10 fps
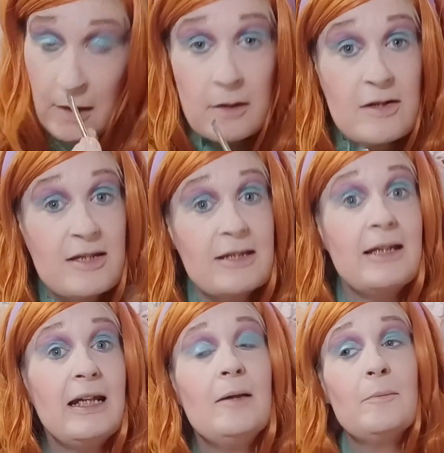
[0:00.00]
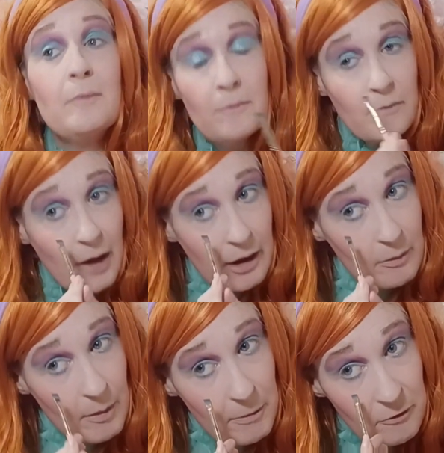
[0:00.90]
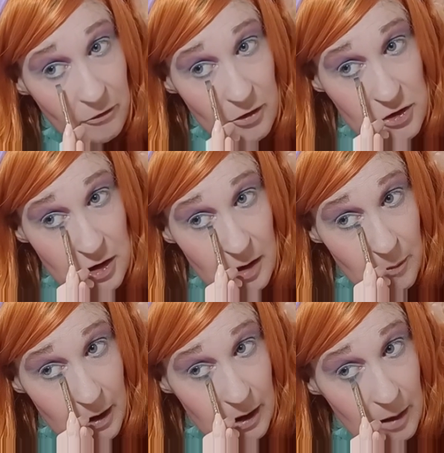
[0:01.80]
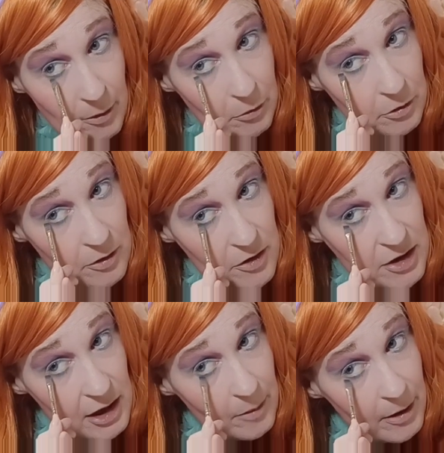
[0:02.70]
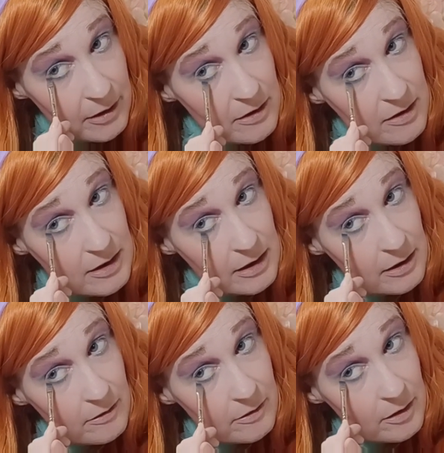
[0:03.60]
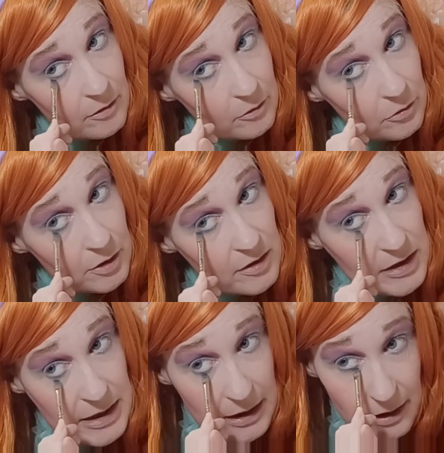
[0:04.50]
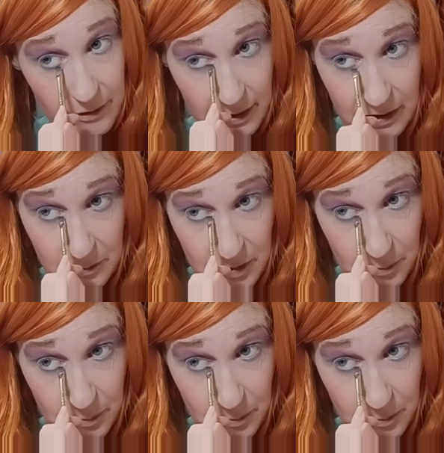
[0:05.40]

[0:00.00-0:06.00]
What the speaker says: Scream, I remember the first Scream when it came out, going to the cinema to see, you know, going and seeing it and thinking it was